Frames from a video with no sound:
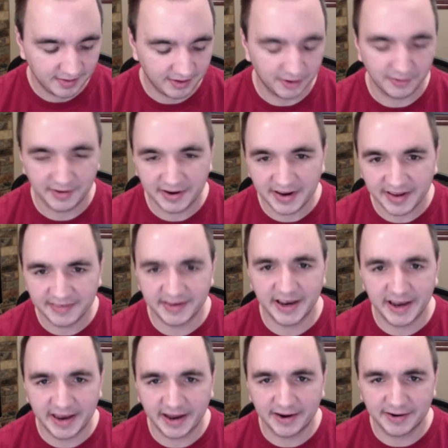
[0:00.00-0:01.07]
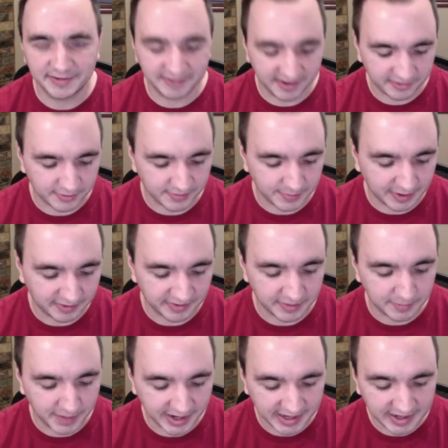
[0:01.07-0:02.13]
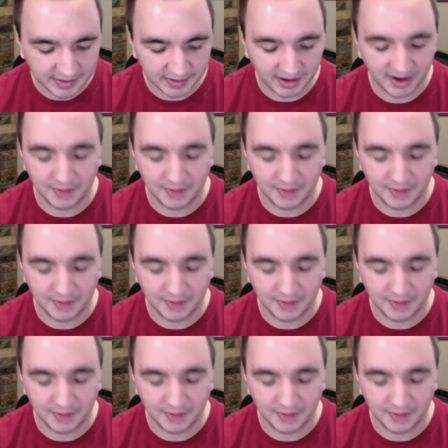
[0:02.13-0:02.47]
There is an inherent risk with borrowing money